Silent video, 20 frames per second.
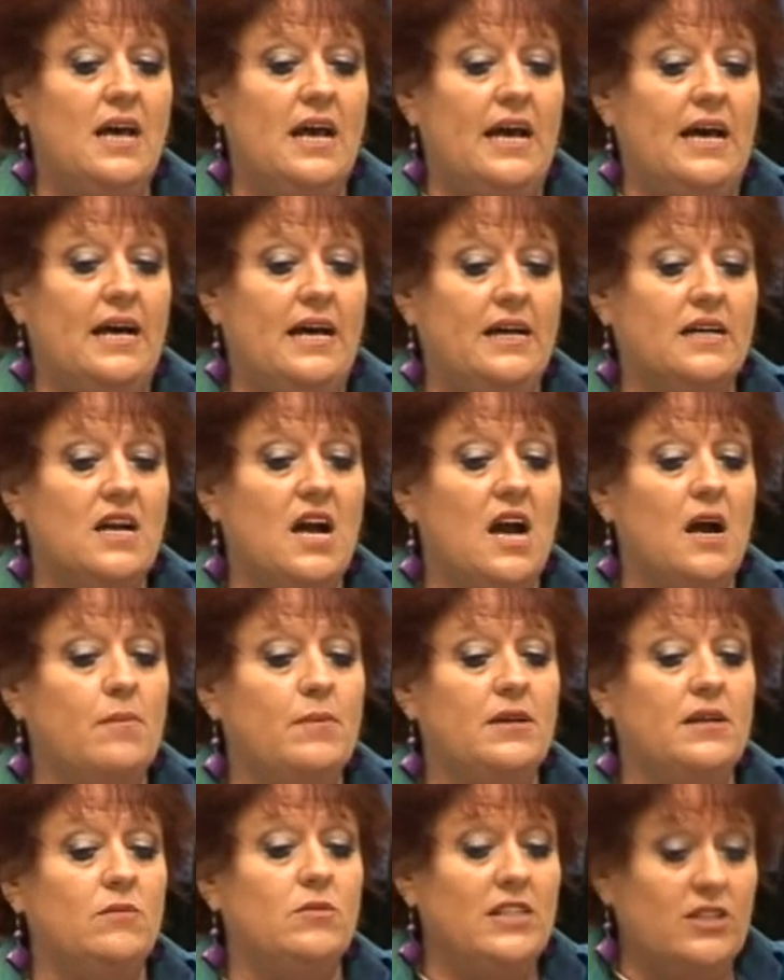
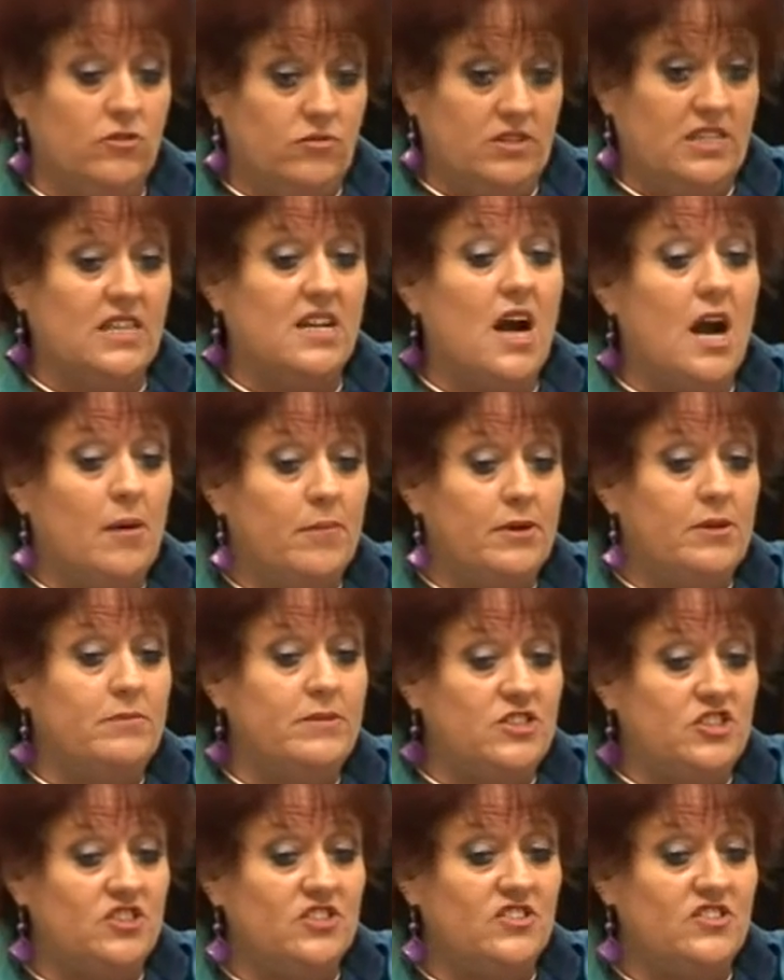the carbon
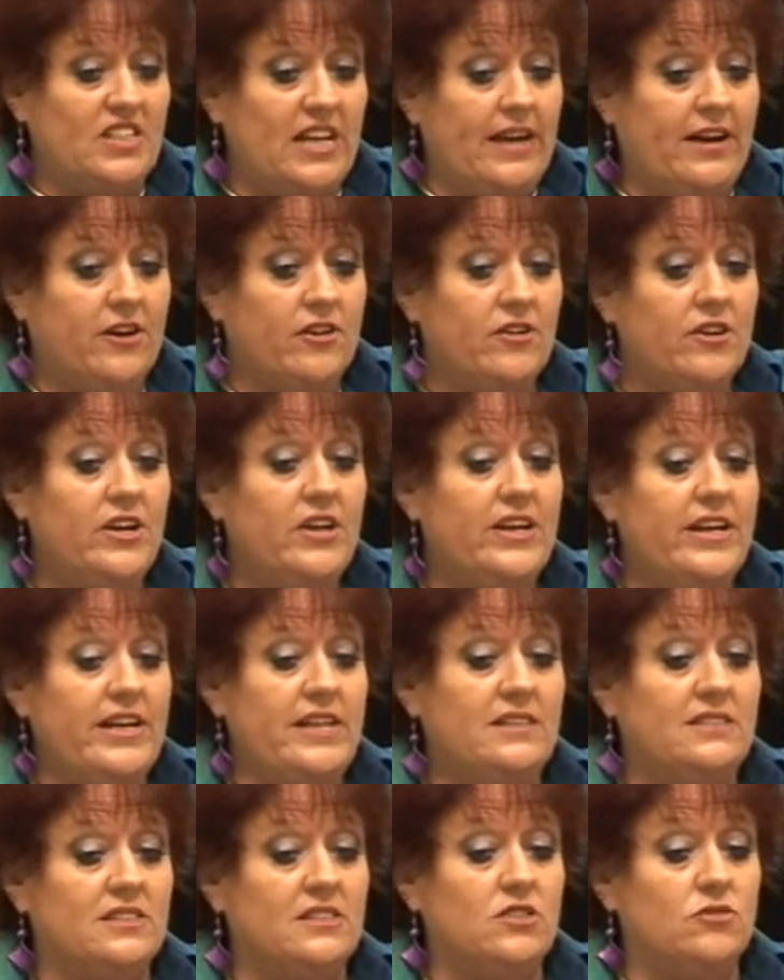emissions there
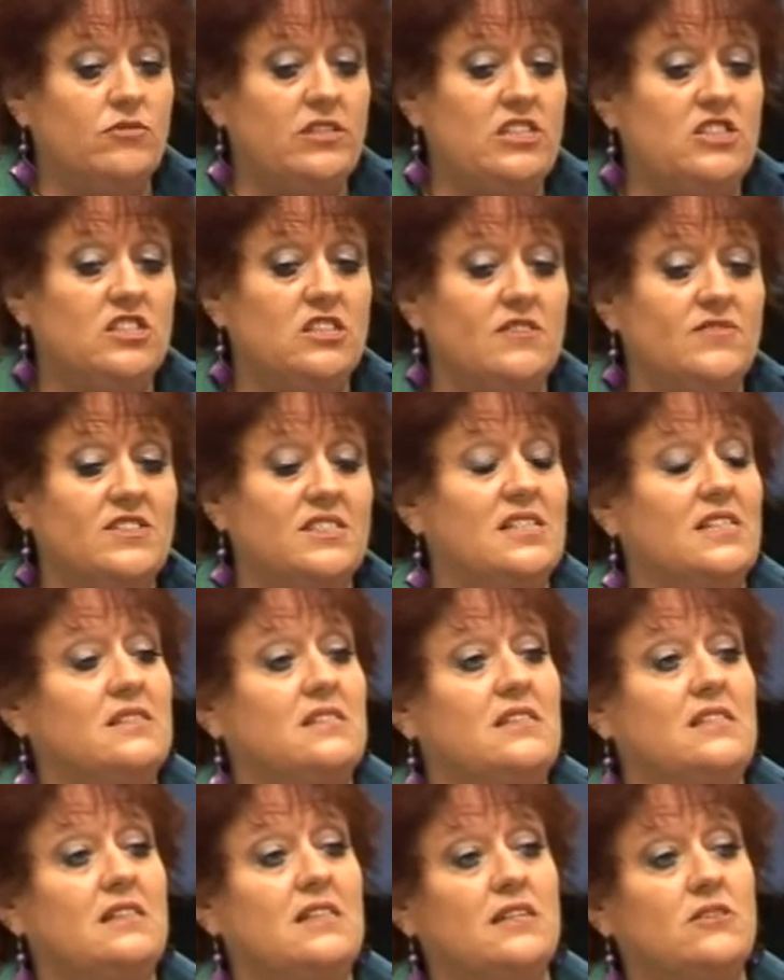is in the region of
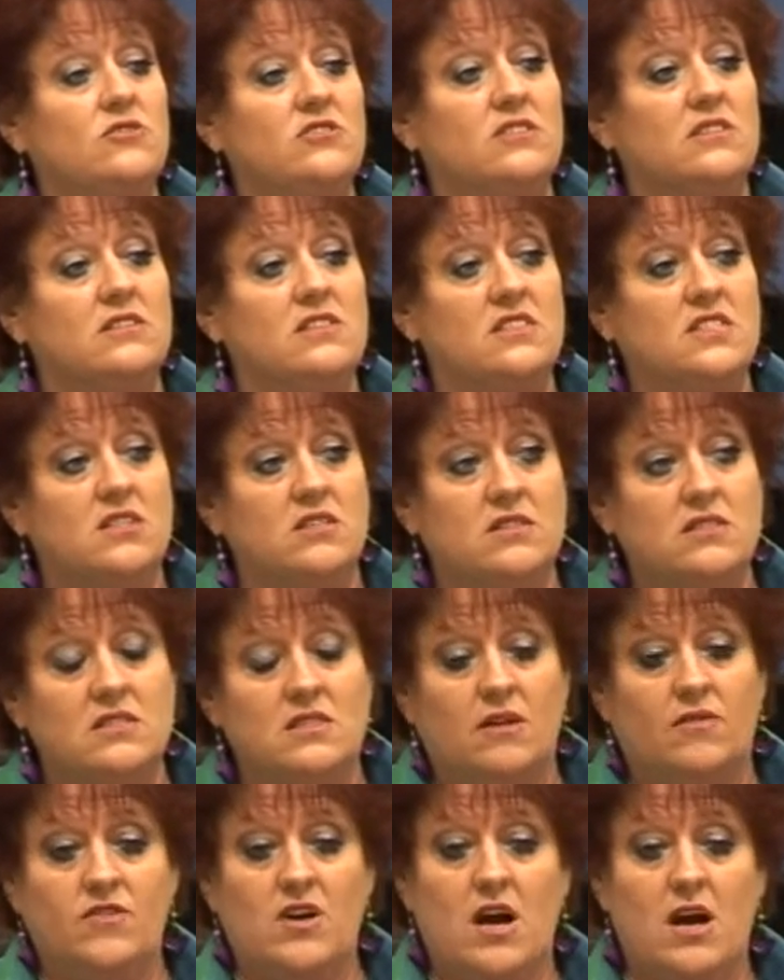60,000 tons
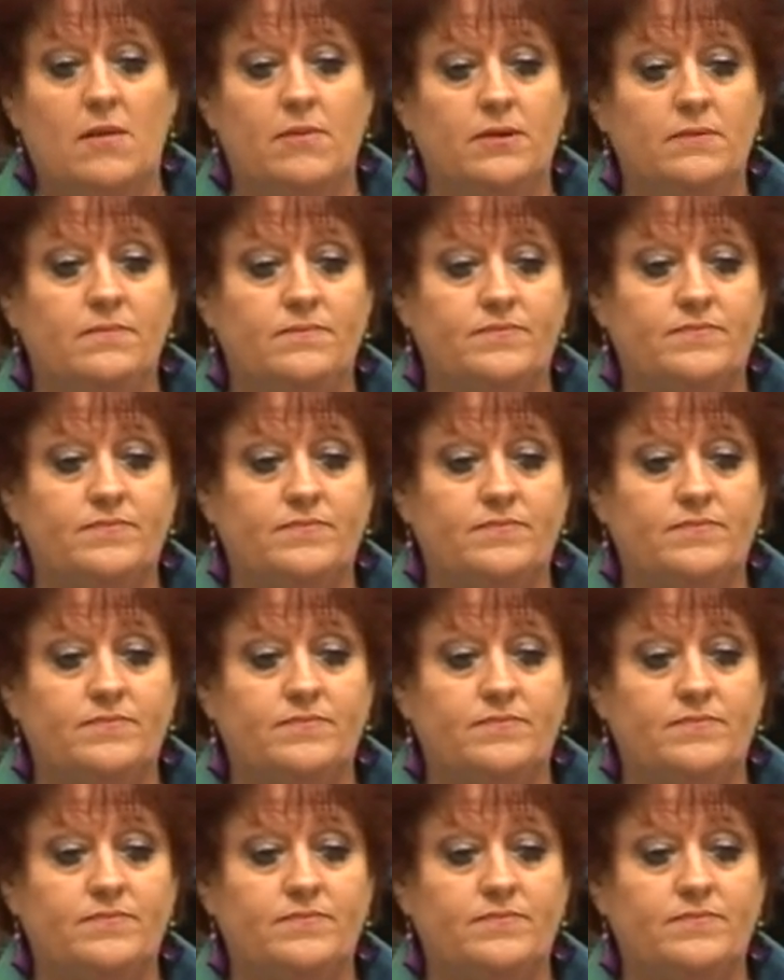of carbon.